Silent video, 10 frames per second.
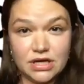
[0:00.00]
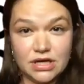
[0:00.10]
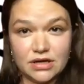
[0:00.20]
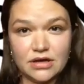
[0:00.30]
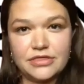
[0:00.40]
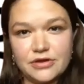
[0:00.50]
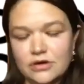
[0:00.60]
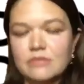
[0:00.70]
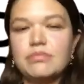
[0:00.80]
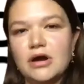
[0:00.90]
a
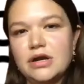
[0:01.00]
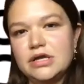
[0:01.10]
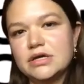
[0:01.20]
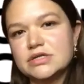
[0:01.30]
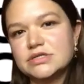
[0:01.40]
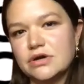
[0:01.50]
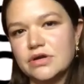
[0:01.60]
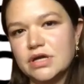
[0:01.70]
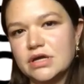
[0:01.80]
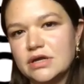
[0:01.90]
third-party
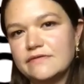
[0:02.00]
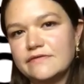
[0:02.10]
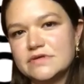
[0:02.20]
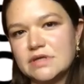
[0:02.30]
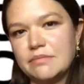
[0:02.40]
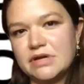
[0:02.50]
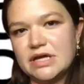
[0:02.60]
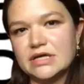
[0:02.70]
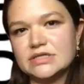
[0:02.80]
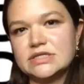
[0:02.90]
custodian of somebody
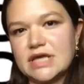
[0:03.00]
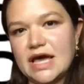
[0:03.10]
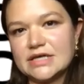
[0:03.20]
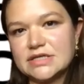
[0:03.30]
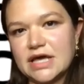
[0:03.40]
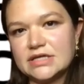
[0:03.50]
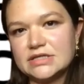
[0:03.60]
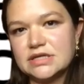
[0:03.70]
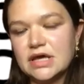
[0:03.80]
else's assets,